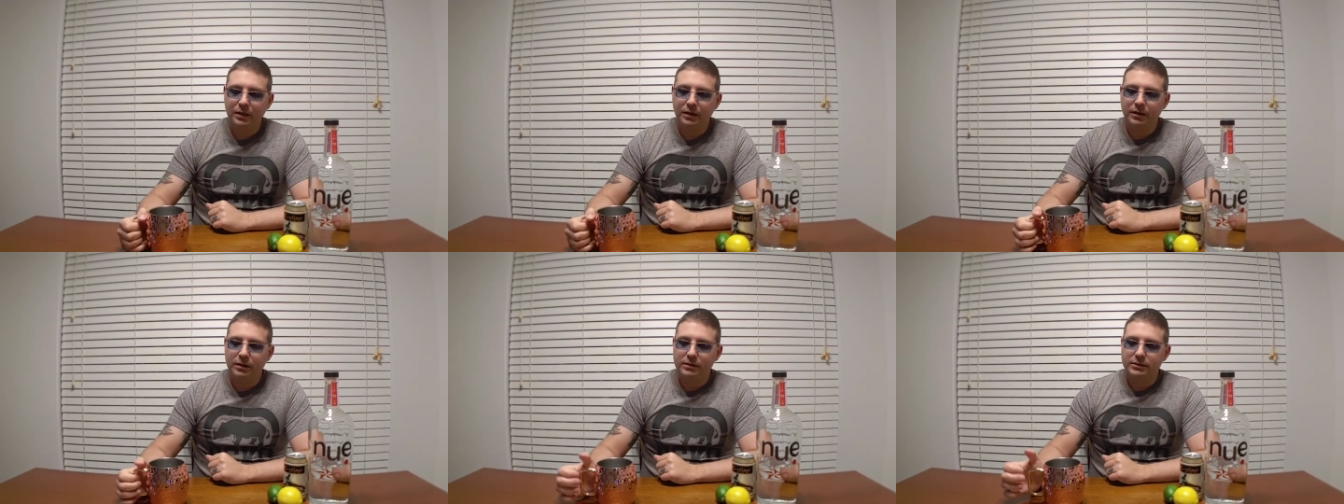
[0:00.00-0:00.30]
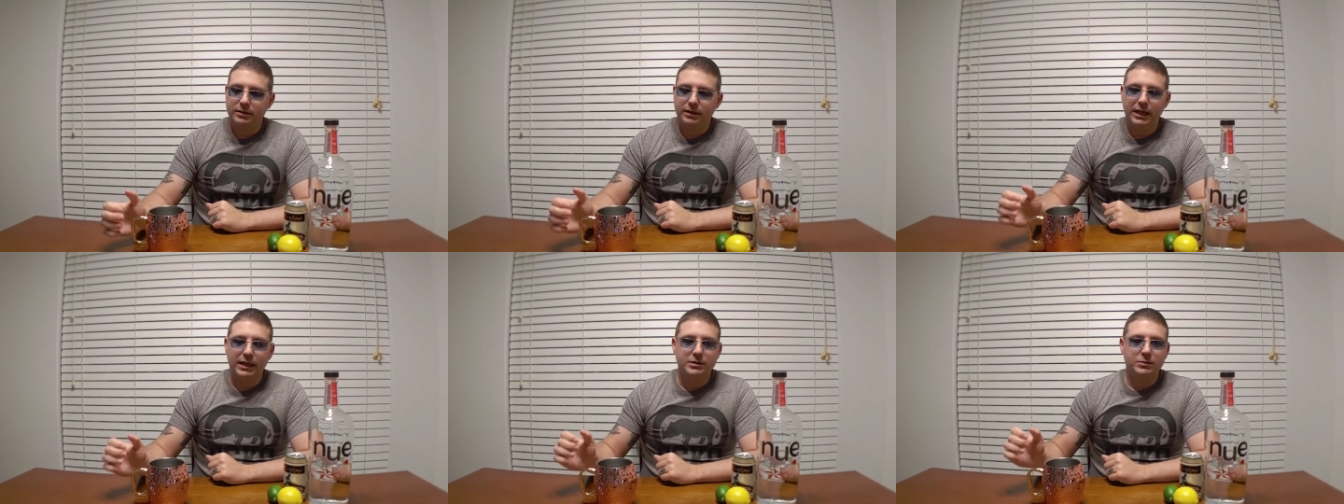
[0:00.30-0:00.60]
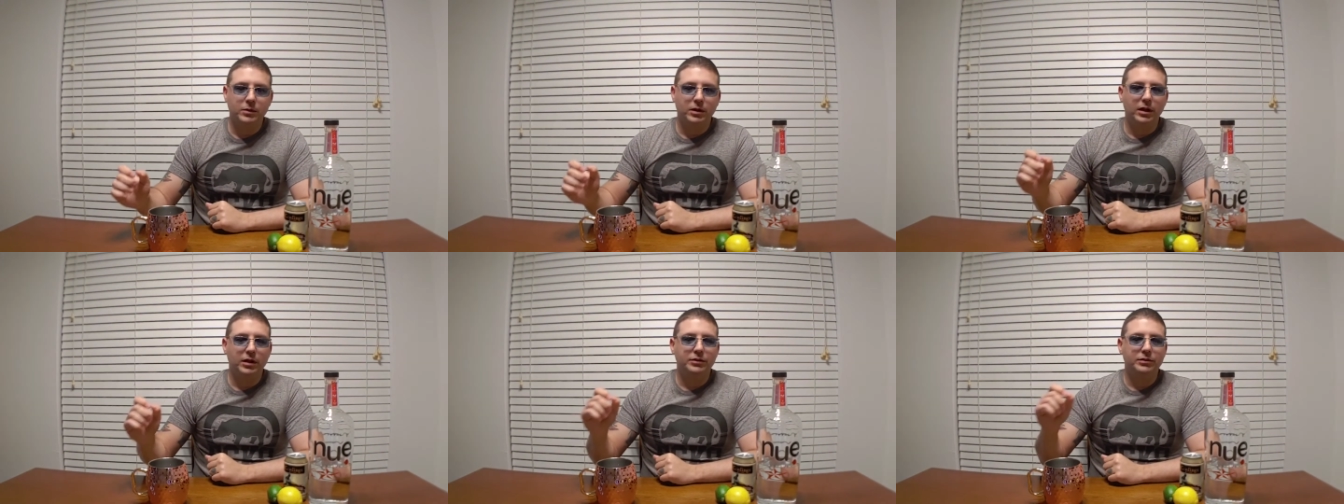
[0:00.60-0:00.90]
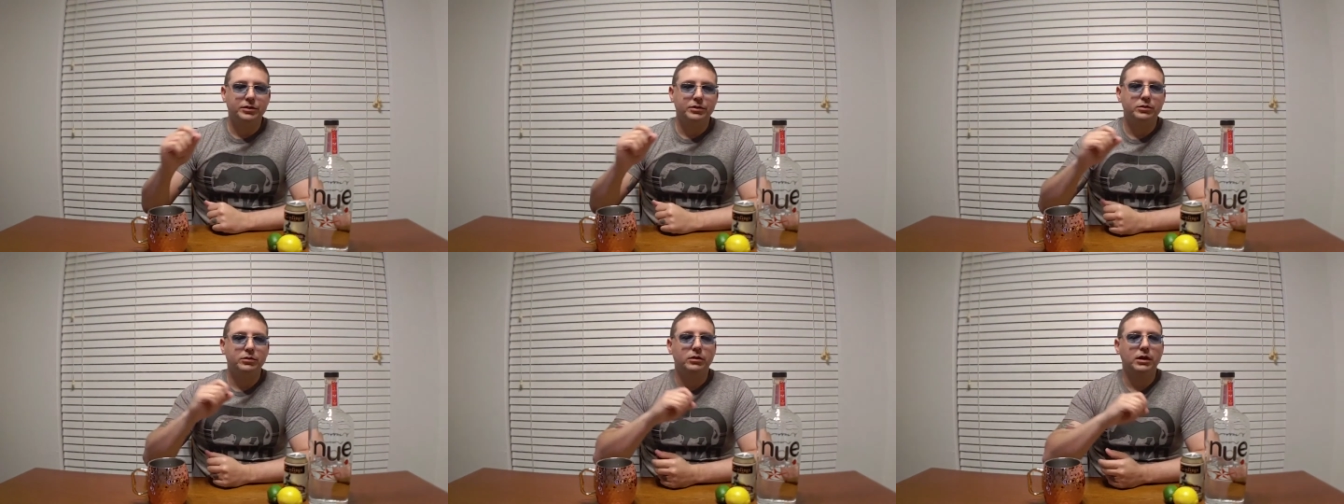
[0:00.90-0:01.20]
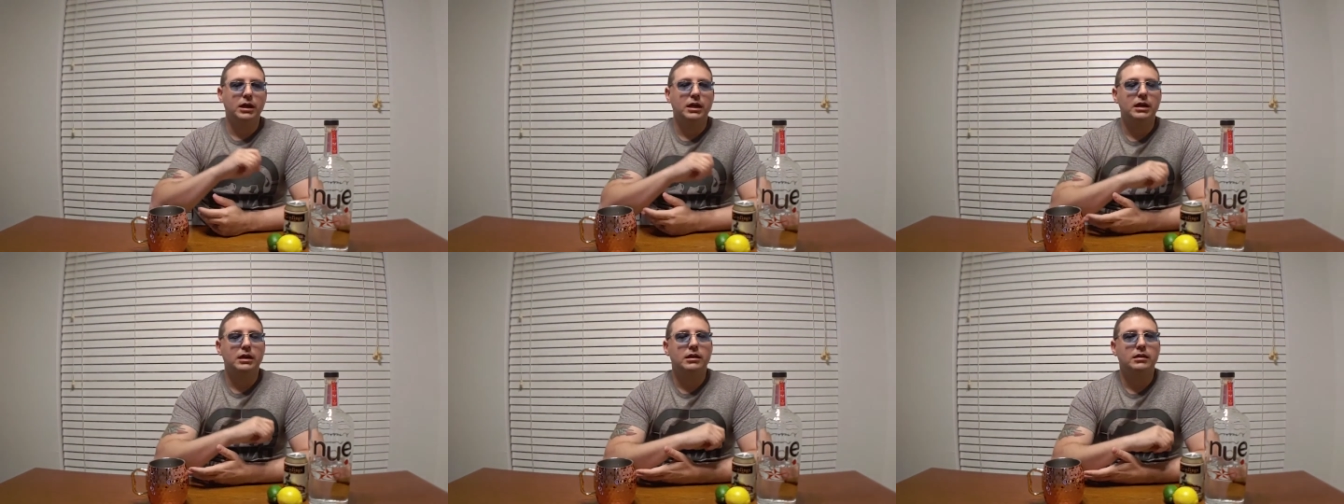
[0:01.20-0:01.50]
So that's what I'll do.
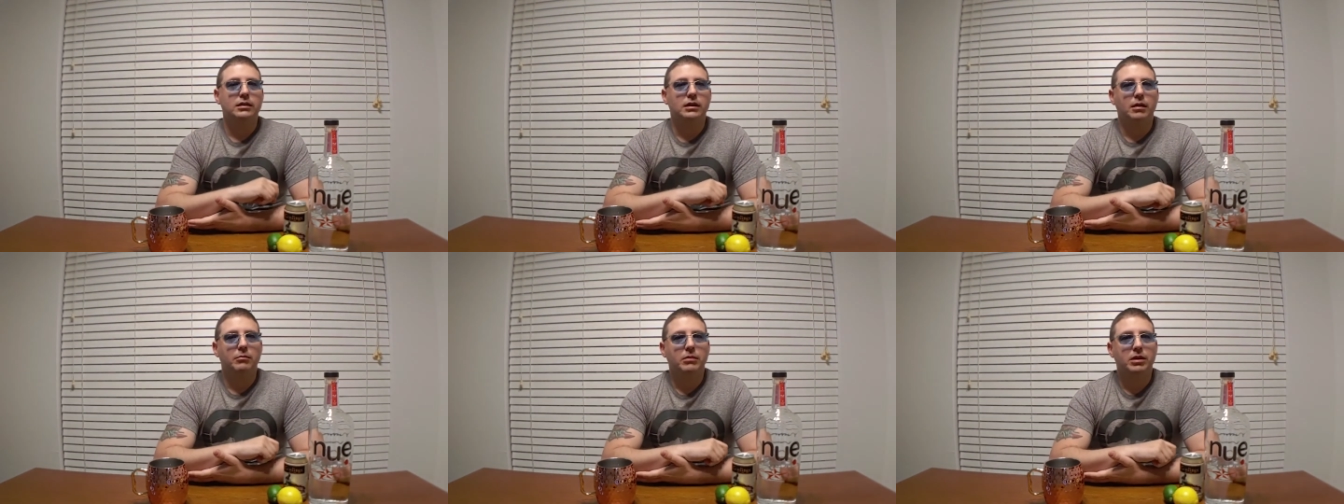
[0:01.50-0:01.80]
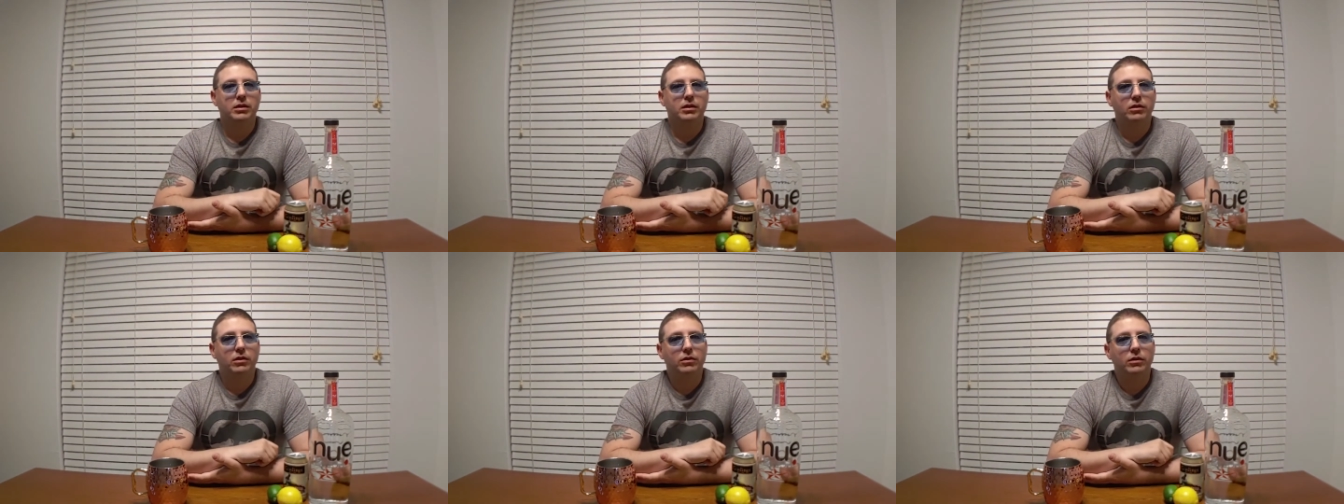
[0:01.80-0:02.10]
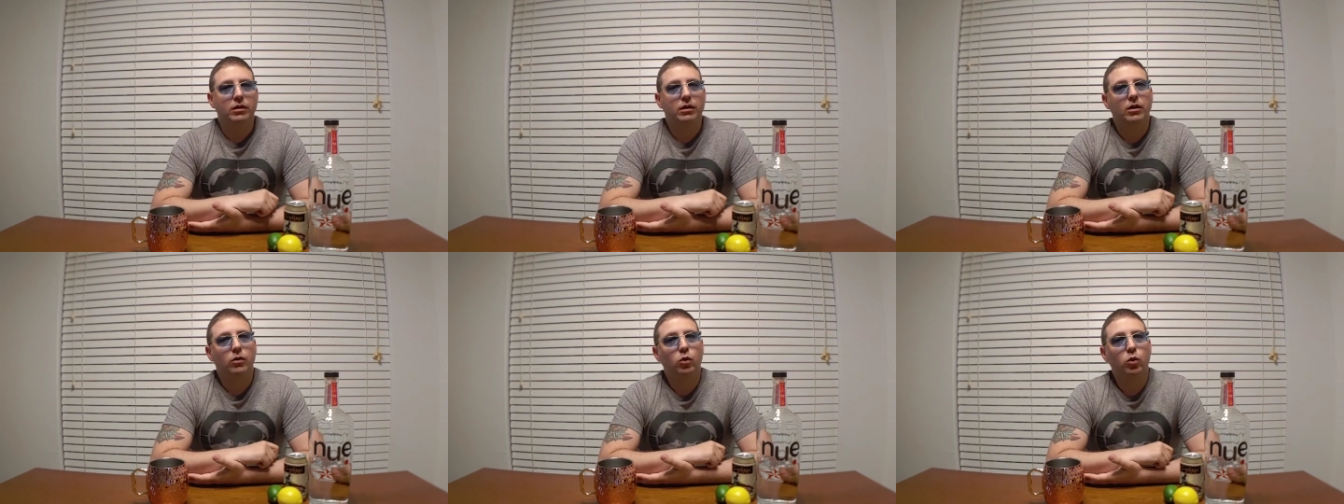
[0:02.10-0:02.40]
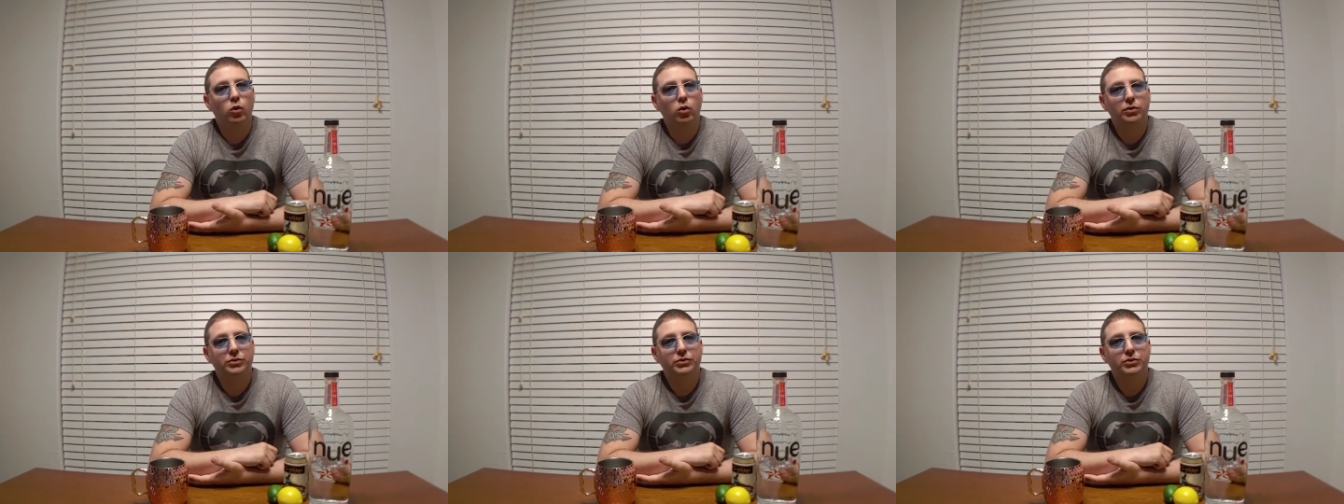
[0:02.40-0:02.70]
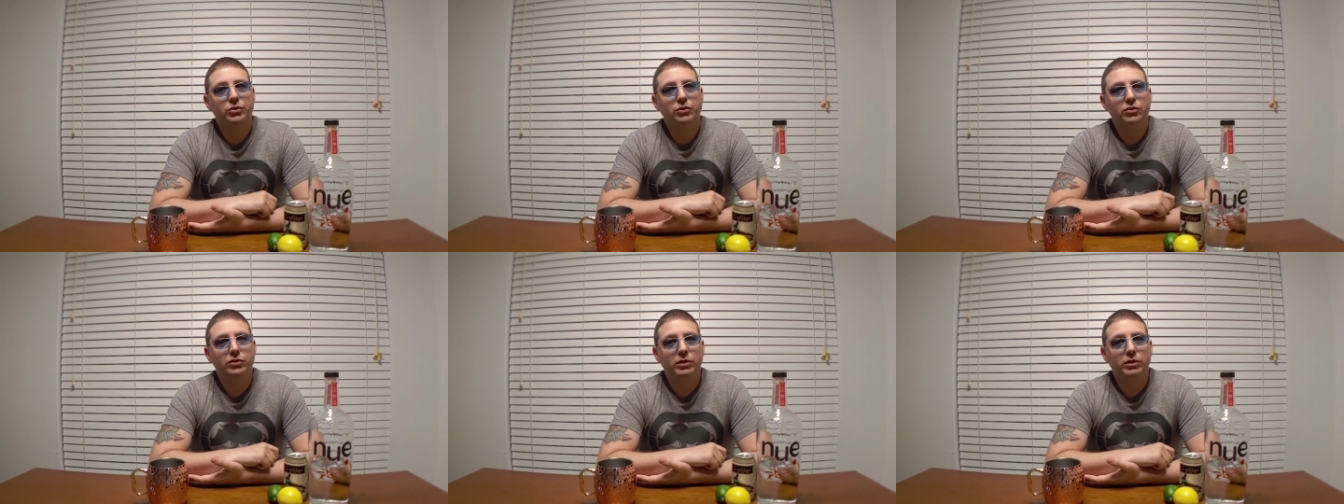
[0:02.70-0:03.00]
And I'm going to hold
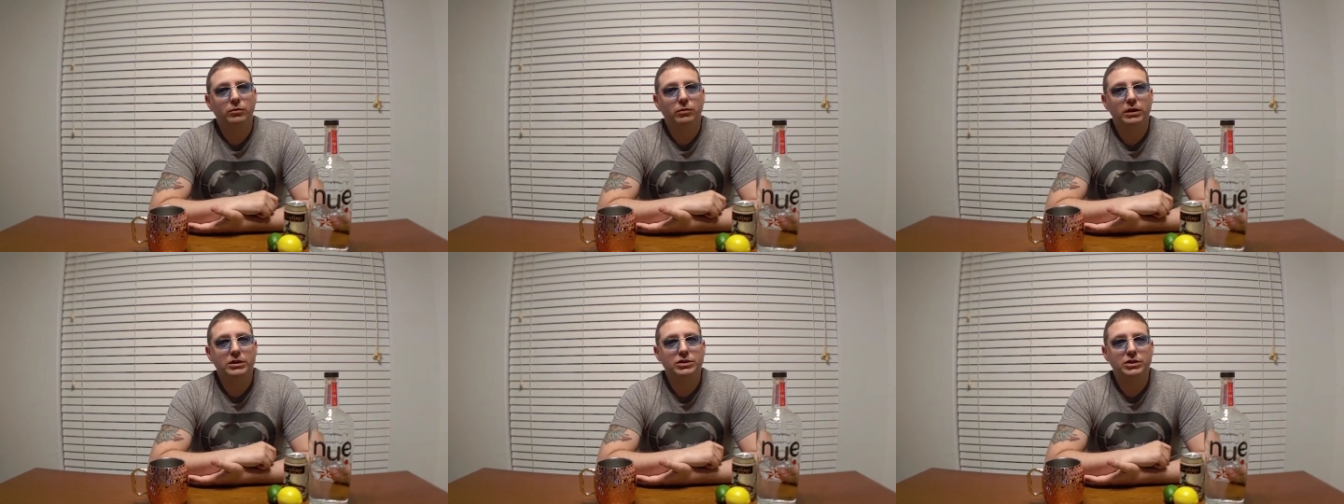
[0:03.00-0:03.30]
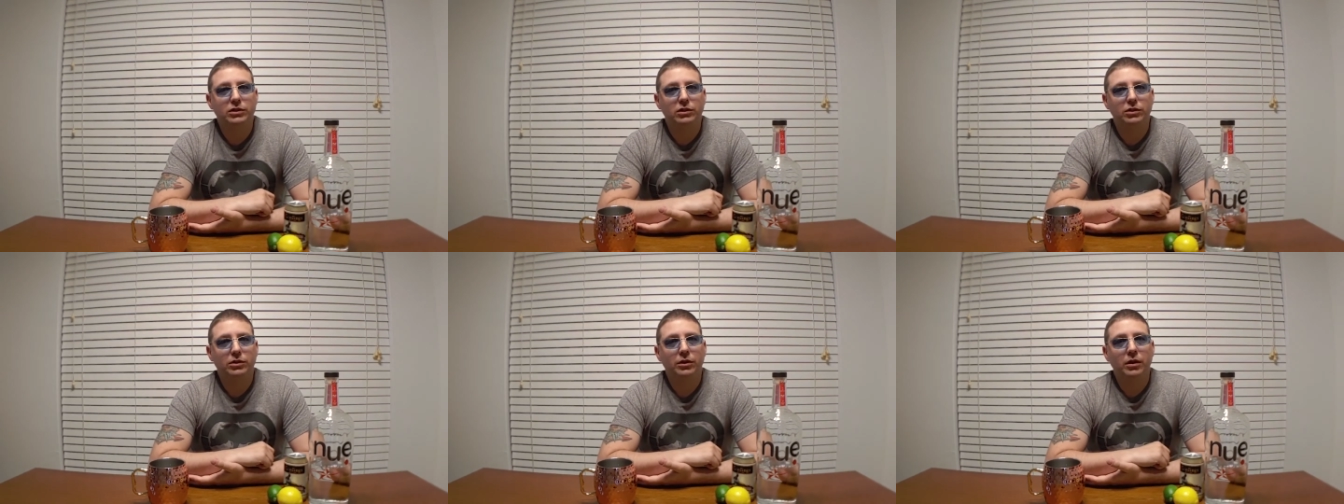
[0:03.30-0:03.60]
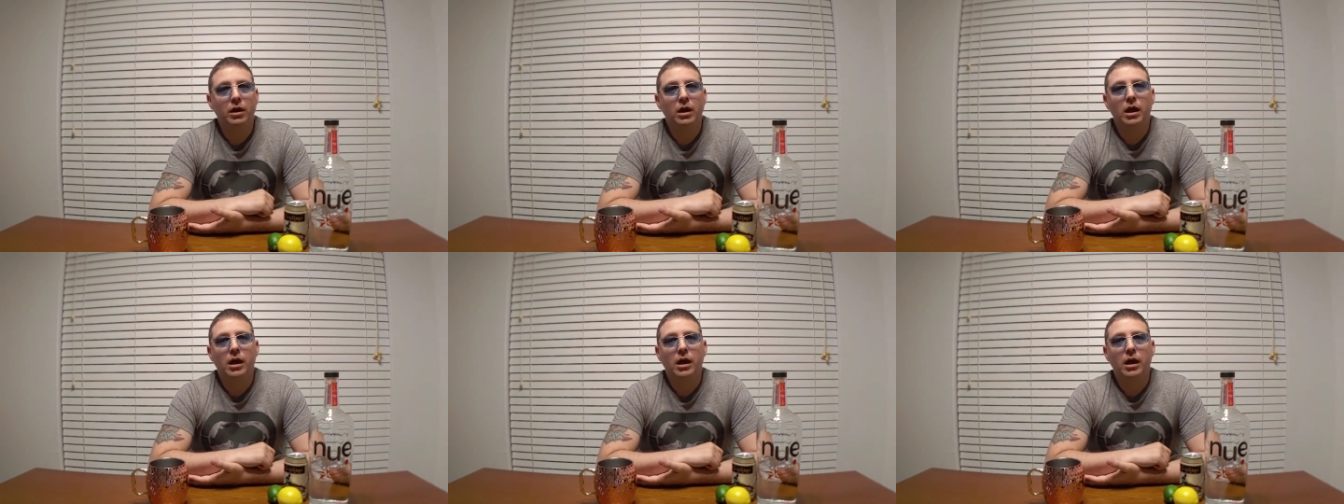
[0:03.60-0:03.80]
to the original